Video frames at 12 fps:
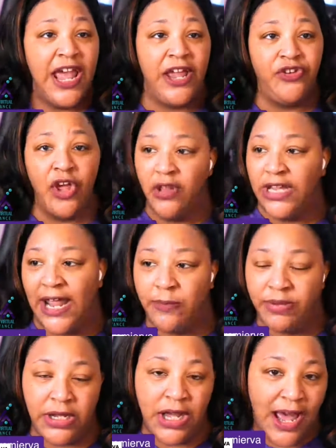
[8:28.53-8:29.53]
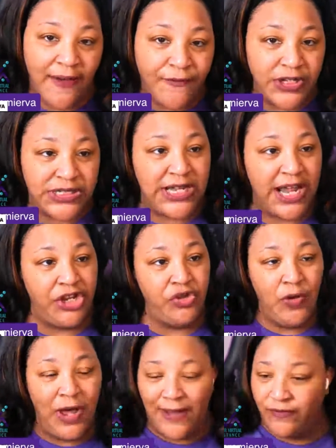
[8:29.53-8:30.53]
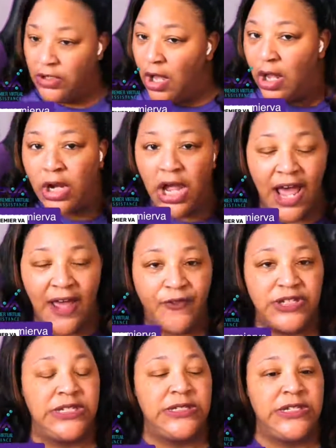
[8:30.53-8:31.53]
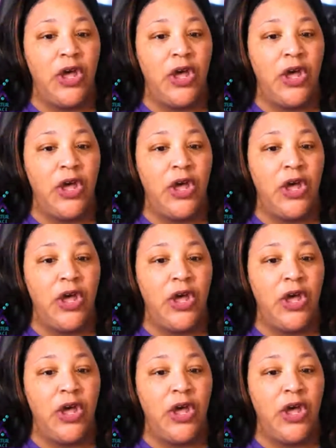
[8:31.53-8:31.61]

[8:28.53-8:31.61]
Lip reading: And don't let it be conference day. You have to go to conferences.